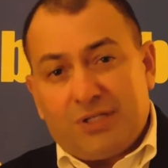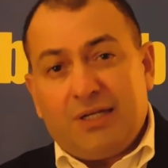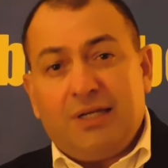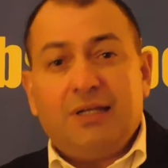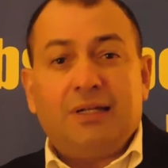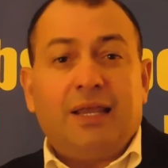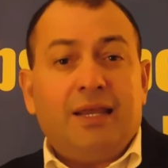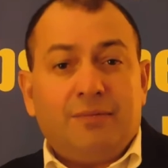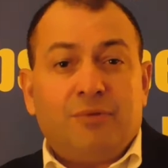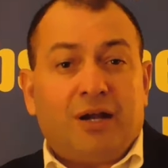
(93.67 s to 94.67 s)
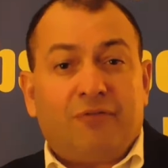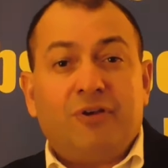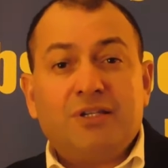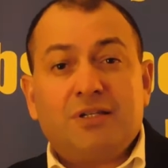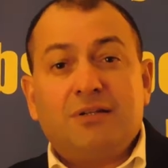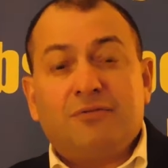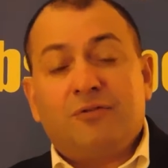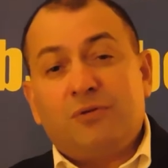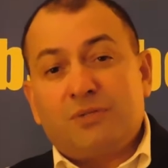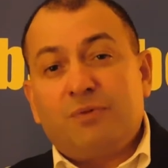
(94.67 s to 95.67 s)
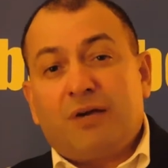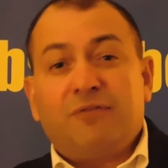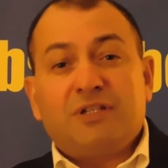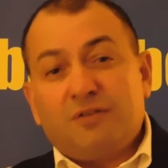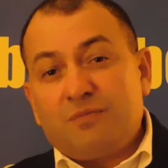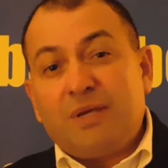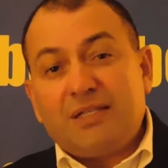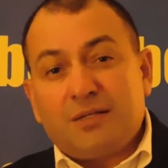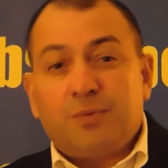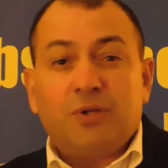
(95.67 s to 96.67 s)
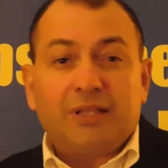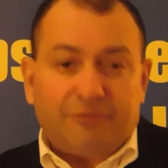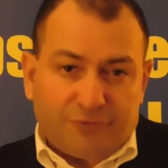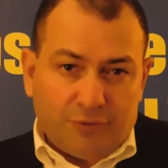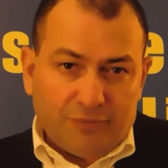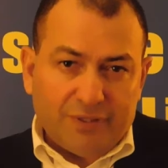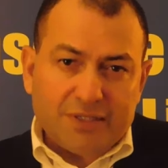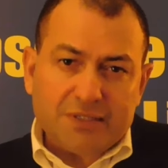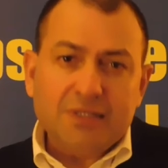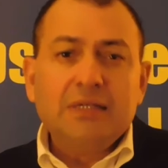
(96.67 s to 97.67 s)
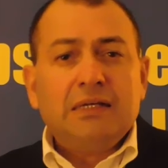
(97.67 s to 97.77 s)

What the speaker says: they ate breakfast, and of course breakfast was based upon leftovers.